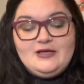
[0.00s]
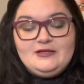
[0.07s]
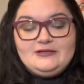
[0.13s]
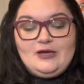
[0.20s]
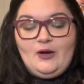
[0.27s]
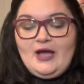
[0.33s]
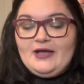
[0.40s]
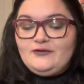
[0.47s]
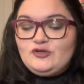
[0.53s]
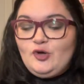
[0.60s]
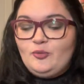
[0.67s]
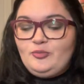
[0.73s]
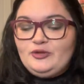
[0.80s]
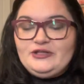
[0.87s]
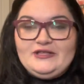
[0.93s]
Now, I
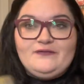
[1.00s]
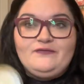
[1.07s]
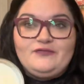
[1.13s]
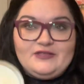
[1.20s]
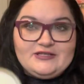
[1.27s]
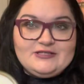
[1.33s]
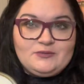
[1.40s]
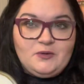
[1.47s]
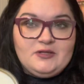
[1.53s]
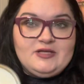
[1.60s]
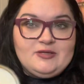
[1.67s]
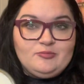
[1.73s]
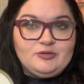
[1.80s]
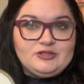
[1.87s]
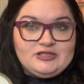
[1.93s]
don't believe this one
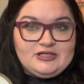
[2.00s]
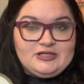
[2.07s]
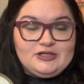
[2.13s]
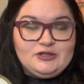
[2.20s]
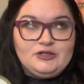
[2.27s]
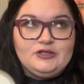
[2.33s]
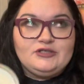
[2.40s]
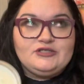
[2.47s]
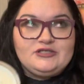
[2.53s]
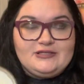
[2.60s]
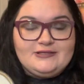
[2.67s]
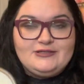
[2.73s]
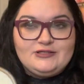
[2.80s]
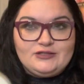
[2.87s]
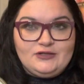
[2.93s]
in particular
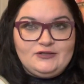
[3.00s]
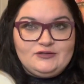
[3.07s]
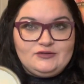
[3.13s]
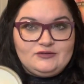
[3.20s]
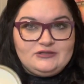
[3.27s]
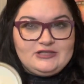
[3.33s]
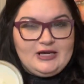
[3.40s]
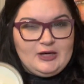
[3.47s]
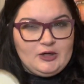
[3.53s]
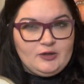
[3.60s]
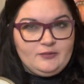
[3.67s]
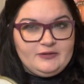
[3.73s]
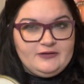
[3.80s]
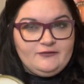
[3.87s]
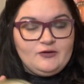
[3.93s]
did soot
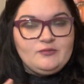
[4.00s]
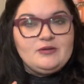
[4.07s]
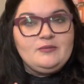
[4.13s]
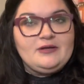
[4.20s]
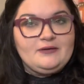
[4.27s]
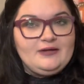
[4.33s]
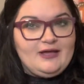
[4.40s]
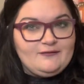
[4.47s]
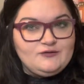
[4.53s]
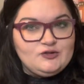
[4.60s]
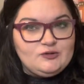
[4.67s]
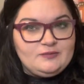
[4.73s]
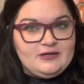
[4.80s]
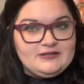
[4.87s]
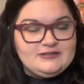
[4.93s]
terribly for me, but I'd have to
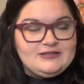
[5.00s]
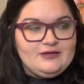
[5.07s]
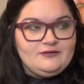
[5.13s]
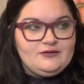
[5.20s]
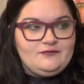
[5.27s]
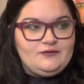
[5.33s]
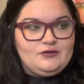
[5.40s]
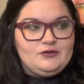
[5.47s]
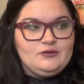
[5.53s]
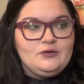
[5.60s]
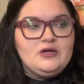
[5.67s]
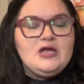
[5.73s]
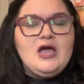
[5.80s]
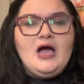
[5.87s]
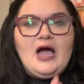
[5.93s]
go back to that review.
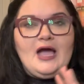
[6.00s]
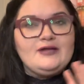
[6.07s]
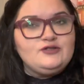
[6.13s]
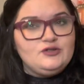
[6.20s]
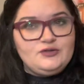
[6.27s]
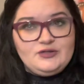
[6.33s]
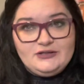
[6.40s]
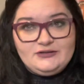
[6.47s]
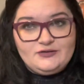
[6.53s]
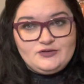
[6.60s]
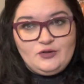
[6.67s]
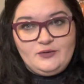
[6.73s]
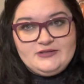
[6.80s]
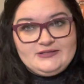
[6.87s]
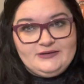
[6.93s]
I do think there's
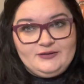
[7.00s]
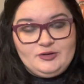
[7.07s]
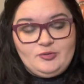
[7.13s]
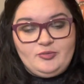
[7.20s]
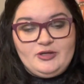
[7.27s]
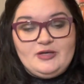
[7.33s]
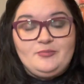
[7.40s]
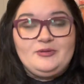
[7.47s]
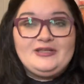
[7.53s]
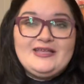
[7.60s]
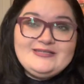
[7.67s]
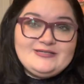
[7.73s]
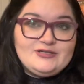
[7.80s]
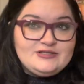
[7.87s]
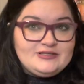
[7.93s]
always a little bit, but
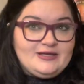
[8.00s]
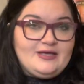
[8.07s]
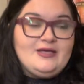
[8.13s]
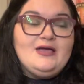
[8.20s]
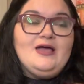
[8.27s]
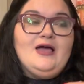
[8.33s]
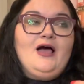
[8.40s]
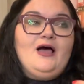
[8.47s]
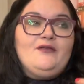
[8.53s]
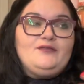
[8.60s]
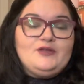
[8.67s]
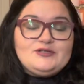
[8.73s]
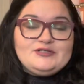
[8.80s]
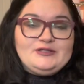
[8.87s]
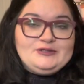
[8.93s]
that's just it.
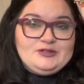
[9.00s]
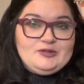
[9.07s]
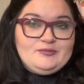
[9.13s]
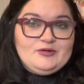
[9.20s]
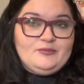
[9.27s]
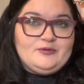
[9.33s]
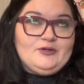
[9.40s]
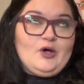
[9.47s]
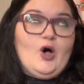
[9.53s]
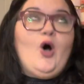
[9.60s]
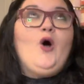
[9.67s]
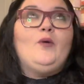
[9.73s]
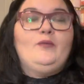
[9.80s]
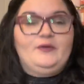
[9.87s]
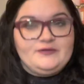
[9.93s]
There's a little bit with
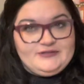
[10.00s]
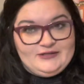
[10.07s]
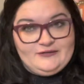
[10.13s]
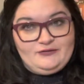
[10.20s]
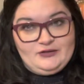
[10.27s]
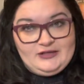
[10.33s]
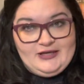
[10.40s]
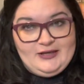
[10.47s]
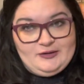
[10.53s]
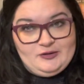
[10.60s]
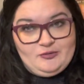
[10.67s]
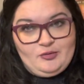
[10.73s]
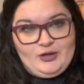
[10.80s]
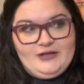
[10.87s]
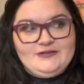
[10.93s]
almost every candle
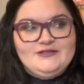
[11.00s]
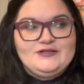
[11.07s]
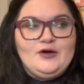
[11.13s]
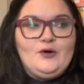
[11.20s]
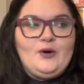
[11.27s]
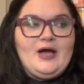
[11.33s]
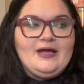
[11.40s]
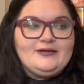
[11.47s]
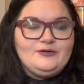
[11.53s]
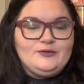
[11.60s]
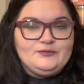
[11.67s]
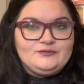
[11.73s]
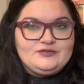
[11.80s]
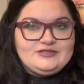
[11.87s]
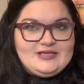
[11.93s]
brand. So I
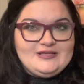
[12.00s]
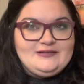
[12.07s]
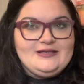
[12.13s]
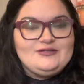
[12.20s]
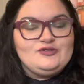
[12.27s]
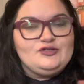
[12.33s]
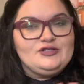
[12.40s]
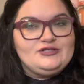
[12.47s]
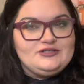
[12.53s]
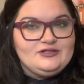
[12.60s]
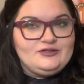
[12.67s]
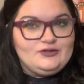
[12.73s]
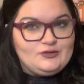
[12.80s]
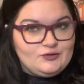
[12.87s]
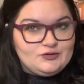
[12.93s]
don't say that's just a
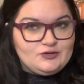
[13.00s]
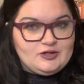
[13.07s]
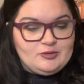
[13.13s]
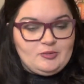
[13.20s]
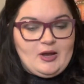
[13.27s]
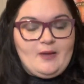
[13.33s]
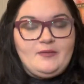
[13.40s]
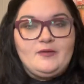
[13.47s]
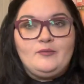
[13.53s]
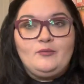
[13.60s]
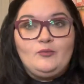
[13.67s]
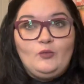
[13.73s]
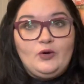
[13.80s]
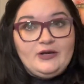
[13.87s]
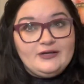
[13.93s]
Goose Creek problem.
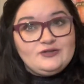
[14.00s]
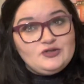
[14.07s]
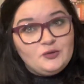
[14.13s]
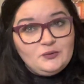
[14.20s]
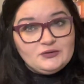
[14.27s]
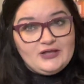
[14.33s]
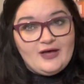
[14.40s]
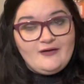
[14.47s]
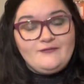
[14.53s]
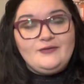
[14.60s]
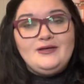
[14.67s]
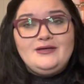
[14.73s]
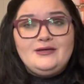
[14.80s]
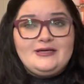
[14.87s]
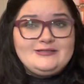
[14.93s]
What I don't love
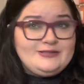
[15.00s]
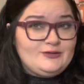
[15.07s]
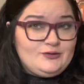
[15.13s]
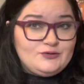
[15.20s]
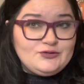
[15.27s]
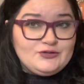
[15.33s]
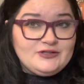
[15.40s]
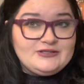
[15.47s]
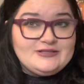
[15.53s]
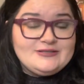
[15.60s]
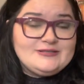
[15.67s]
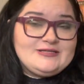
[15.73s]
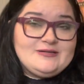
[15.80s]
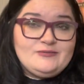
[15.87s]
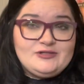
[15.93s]
is that Goose Creek
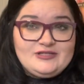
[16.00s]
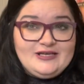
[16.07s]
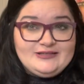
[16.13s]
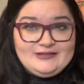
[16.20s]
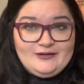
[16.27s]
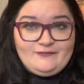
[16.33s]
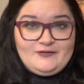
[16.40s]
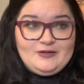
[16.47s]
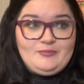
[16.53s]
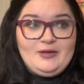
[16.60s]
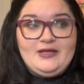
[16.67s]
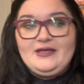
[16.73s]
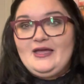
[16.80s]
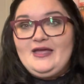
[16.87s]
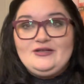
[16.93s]
doesn't seem to take that
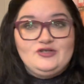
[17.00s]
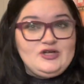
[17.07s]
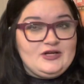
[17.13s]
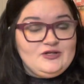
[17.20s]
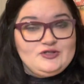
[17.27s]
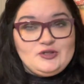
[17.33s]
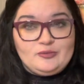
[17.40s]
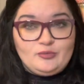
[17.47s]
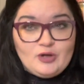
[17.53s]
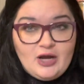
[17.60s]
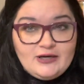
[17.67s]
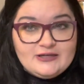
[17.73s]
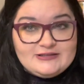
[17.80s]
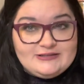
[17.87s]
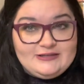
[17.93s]
feedback and change their
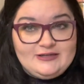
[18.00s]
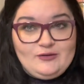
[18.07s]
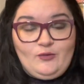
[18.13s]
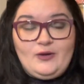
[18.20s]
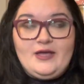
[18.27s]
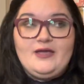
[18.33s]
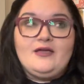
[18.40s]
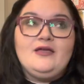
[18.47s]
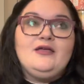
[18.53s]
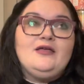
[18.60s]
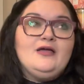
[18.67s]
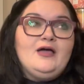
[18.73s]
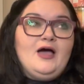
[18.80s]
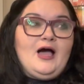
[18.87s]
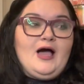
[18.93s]
product in any way.
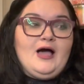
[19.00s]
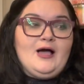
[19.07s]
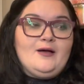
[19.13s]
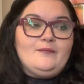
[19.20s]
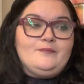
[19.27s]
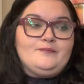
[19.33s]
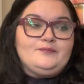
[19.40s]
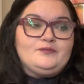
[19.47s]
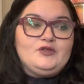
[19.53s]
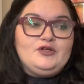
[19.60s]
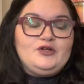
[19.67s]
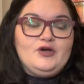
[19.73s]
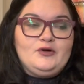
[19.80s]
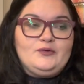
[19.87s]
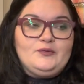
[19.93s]
Um, you
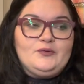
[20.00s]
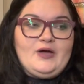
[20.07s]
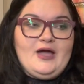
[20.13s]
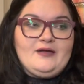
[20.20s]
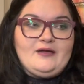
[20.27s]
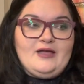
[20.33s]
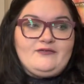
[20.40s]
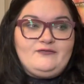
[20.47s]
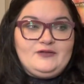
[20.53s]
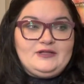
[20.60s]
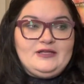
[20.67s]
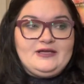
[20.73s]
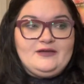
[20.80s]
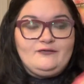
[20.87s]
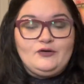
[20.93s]
know, I, I feel
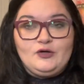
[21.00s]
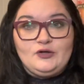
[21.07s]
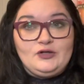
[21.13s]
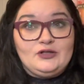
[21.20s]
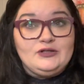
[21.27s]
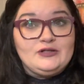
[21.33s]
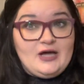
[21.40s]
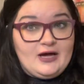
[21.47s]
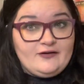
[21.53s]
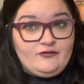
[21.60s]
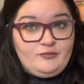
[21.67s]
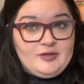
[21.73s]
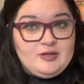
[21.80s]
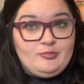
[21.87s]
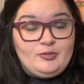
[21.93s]
like I've heard a lot of
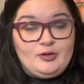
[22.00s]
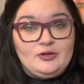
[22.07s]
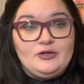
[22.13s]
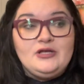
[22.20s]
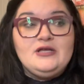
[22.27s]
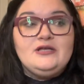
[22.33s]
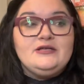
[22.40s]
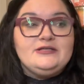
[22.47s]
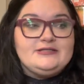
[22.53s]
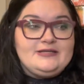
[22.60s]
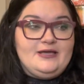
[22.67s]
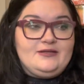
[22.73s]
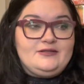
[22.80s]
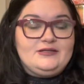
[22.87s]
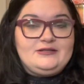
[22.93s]
people
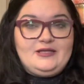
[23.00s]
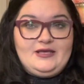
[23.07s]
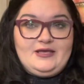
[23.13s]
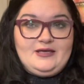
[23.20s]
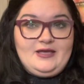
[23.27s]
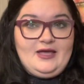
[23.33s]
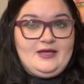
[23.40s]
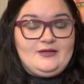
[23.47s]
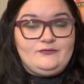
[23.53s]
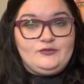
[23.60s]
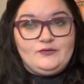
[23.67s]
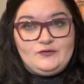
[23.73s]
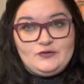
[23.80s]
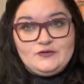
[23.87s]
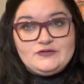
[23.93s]
say that they had
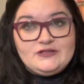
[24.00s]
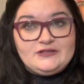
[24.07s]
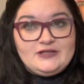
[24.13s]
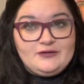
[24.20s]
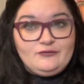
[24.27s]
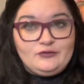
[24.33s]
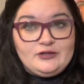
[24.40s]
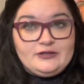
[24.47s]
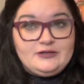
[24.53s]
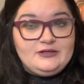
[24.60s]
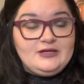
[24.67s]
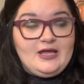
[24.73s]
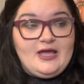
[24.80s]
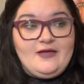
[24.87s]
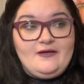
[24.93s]
reviews that they've
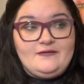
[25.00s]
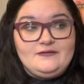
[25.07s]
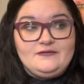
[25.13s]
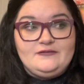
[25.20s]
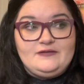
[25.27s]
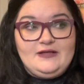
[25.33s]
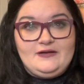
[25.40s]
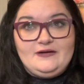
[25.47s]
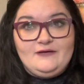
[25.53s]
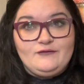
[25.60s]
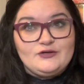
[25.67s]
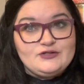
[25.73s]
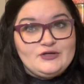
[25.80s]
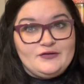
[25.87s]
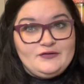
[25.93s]
written and they never
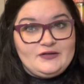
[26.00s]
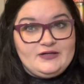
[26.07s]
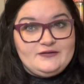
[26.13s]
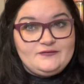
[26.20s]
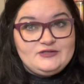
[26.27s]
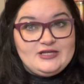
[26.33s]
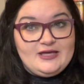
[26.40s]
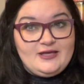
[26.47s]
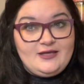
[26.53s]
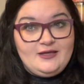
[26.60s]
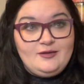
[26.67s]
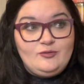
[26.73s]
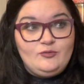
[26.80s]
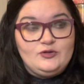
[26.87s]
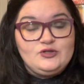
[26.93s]
saw the light of
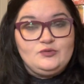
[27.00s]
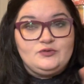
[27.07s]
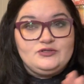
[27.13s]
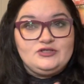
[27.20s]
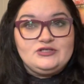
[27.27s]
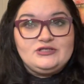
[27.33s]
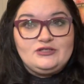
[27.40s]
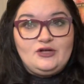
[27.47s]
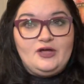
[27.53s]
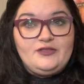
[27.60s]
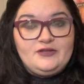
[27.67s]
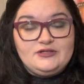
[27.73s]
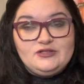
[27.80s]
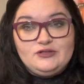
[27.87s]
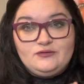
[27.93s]
day, which was just an
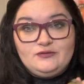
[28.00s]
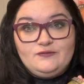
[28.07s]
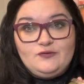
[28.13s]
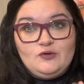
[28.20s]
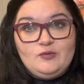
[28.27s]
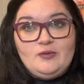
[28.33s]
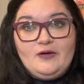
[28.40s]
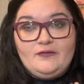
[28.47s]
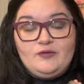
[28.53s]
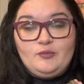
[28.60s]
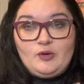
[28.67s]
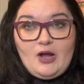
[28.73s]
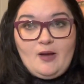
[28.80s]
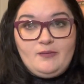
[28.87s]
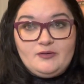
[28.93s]
authentic review about the
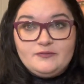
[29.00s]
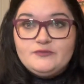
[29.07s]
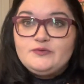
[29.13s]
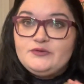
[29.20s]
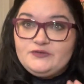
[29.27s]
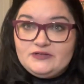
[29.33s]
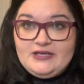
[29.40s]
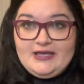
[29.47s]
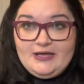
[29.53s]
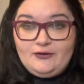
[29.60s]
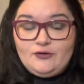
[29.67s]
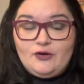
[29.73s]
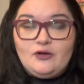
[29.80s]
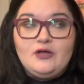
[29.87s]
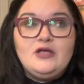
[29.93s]
problems with the
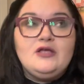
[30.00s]
candle.